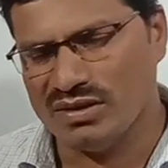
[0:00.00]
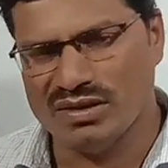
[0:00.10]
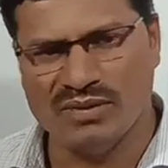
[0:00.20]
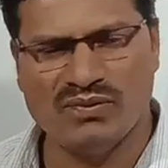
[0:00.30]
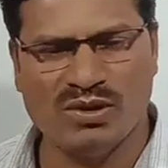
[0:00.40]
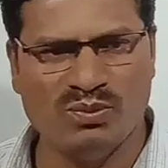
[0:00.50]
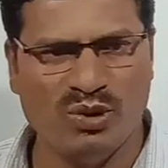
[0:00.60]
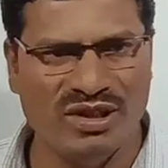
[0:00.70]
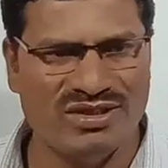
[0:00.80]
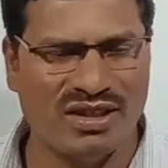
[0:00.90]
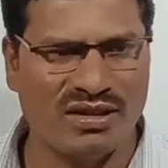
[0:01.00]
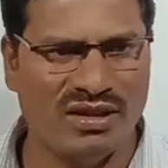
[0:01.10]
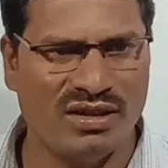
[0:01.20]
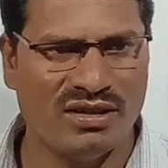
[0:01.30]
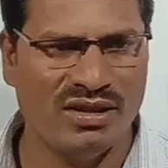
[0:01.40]
different points are
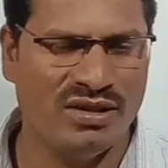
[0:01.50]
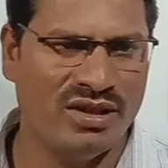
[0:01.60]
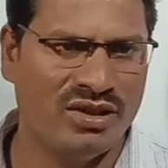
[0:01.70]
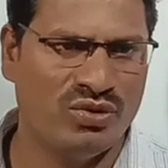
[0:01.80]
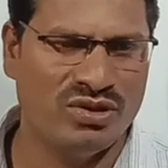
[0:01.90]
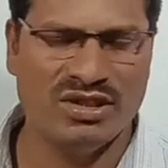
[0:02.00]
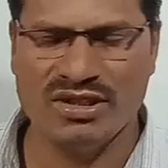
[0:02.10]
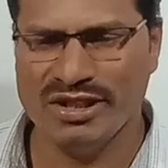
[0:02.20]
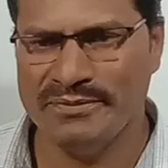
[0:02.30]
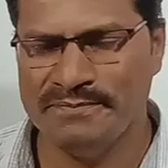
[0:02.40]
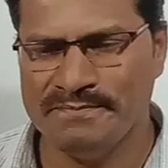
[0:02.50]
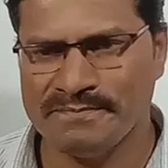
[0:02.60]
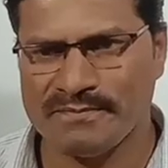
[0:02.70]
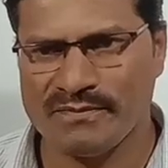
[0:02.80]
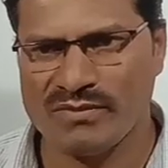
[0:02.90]
there in the ecosystem.
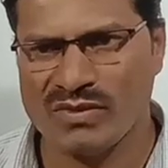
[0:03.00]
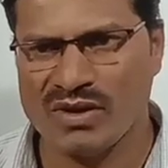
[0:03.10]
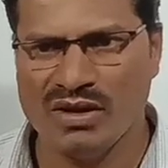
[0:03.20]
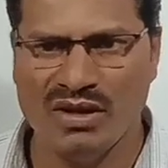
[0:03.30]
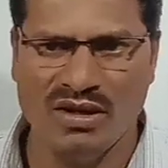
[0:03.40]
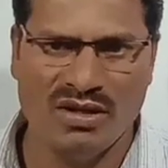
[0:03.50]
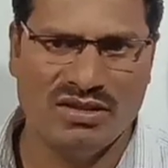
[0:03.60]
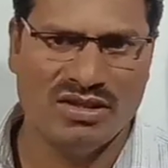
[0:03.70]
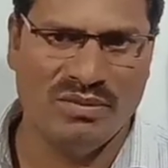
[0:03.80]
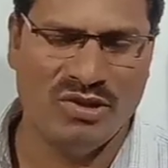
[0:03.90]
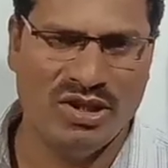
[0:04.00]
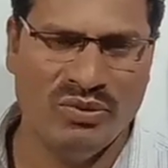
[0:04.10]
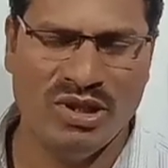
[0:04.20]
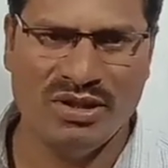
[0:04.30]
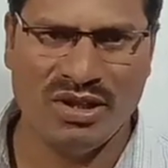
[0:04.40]
Some
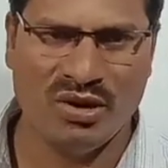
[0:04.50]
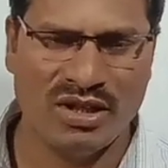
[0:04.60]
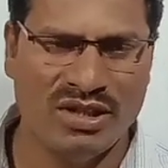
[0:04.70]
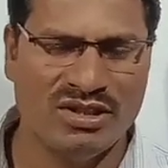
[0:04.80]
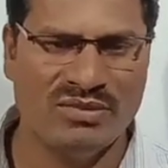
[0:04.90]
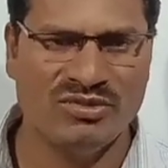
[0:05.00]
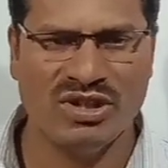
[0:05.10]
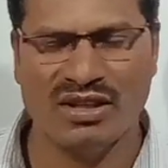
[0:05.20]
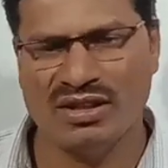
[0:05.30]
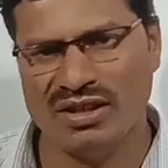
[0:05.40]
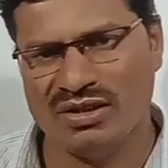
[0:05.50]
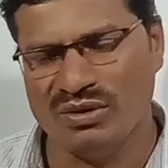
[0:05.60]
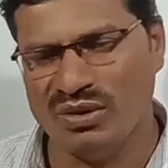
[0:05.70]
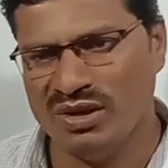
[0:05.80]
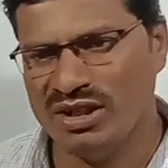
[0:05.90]
living organisms are there,
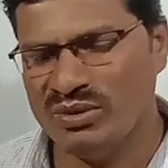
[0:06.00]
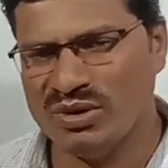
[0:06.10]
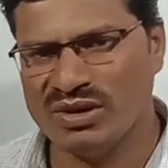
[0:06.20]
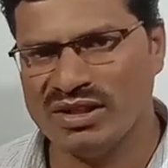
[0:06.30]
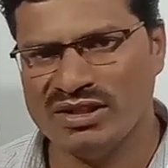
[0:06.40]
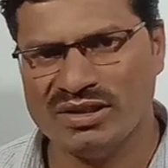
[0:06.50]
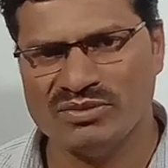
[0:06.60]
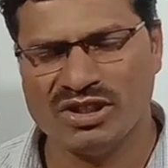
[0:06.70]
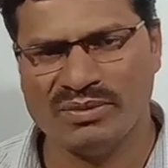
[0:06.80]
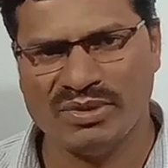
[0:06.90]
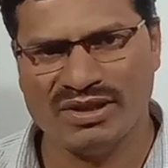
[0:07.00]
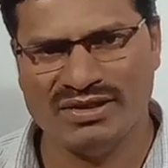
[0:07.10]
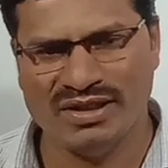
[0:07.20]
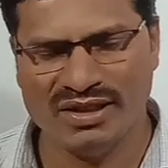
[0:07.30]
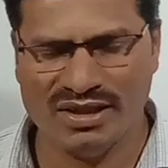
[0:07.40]
non-living organisms are
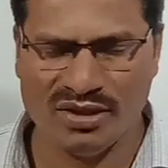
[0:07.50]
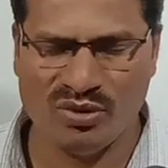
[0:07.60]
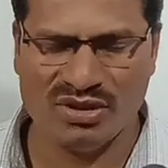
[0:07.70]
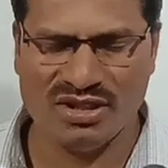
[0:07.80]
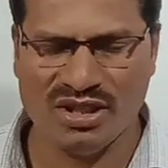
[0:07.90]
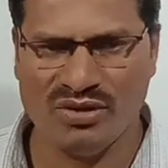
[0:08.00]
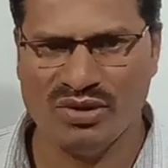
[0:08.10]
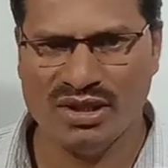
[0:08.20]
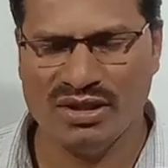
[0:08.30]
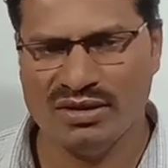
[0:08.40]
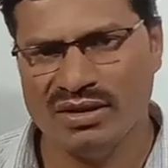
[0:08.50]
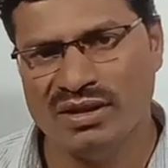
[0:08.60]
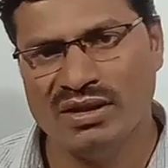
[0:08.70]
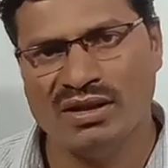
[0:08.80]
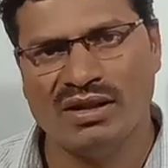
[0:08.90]
present in our surrounding.
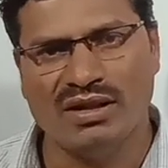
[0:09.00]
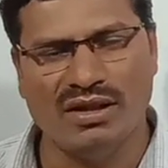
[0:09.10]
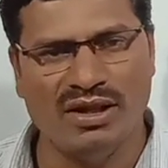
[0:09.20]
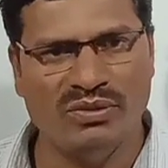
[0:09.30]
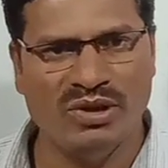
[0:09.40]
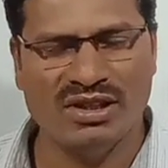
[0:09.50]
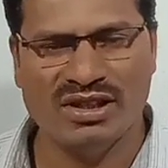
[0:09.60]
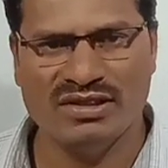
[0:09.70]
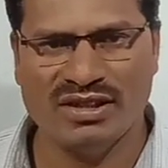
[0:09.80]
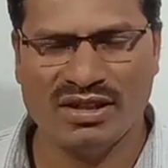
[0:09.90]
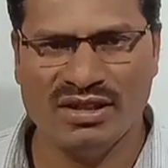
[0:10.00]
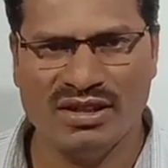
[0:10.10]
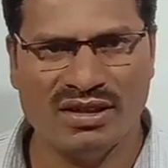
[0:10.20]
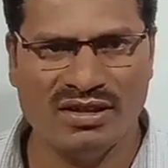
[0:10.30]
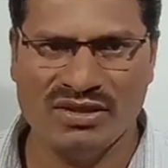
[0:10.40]
Living things are
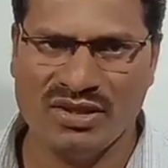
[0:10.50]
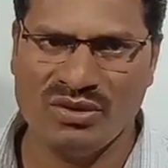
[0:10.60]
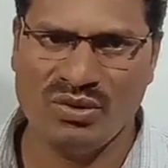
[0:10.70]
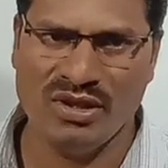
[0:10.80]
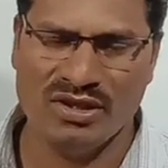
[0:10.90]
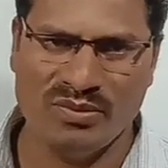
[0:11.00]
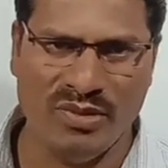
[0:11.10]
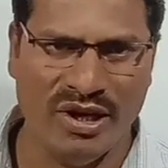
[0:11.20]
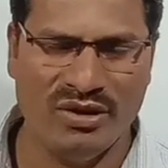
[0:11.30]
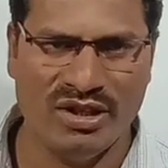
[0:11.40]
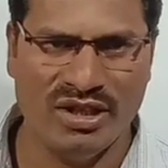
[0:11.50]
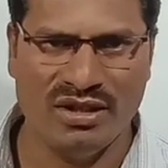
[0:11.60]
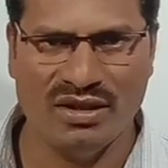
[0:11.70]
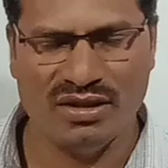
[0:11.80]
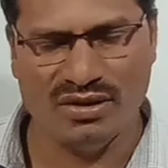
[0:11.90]
there, these are called as biotic.
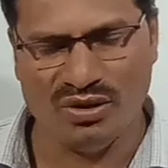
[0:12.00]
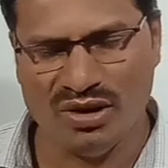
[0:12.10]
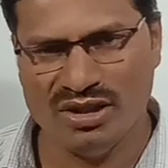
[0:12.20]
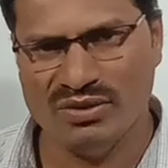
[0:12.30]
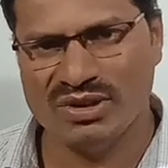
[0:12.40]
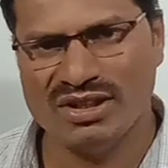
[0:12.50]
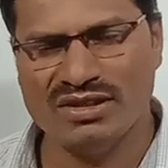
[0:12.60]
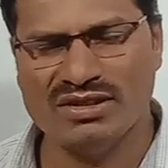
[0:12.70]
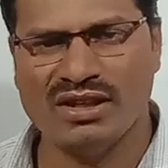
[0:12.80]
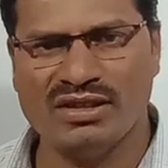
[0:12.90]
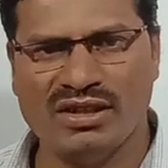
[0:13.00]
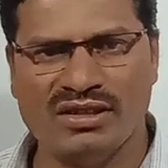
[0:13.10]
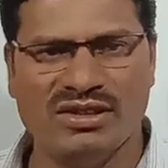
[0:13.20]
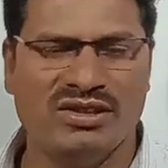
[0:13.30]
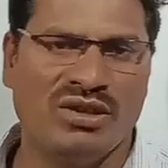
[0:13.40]
Non-living things are there,
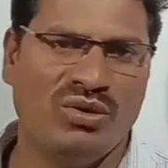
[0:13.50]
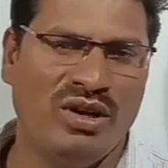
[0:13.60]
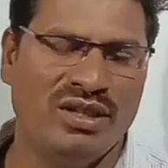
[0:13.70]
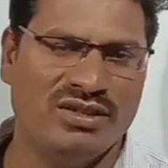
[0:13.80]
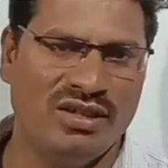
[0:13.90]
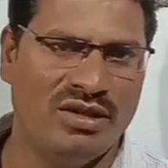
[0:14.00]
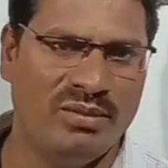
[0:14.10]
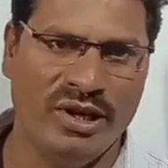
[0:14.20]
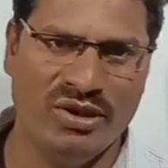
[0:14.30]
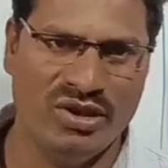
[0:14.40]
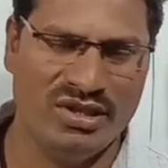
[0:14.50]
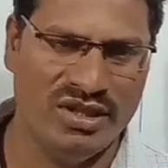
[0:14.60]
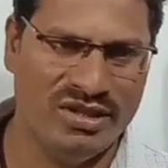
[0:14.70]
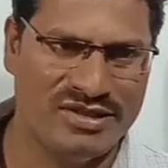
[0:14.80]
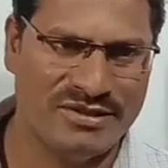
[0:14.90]
these are called as abiotic
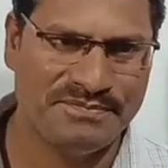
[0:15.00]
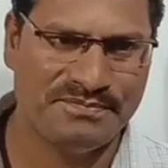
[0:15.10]
things.